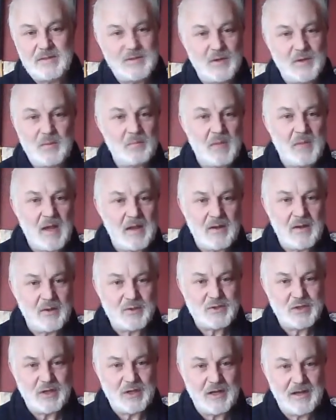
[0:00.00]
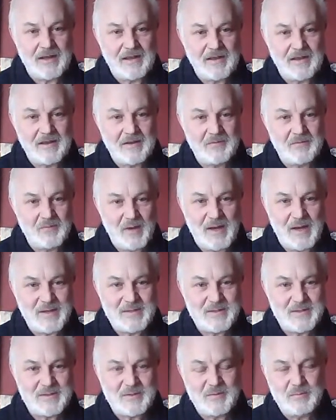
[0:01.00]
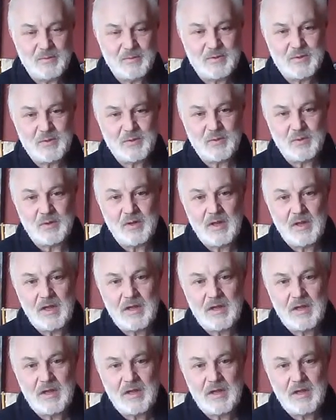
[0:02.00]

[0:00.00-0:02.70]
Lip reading: not biologically related to him at all.